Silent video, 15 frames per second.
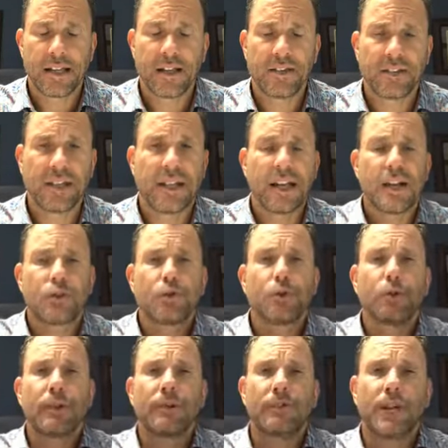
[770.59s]
You see,
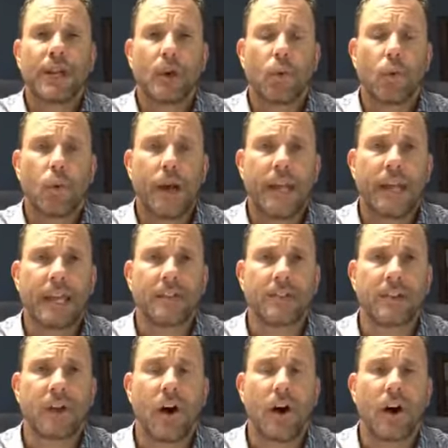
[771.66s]
drifting away
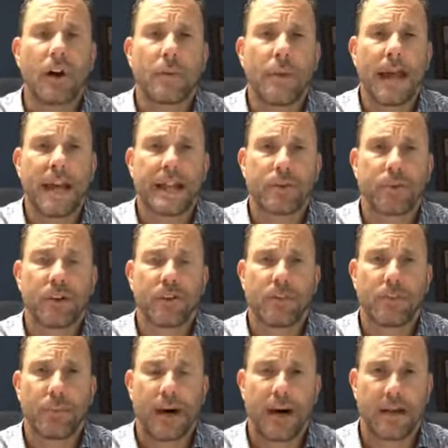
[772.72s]
is an automatic
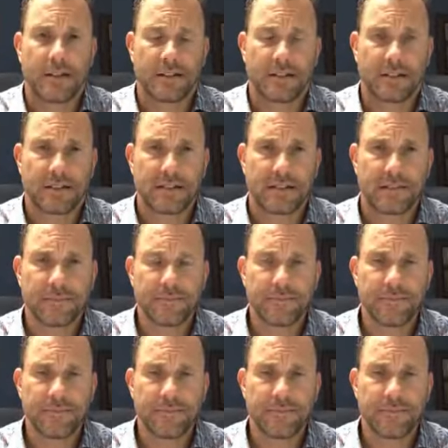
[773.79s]
response.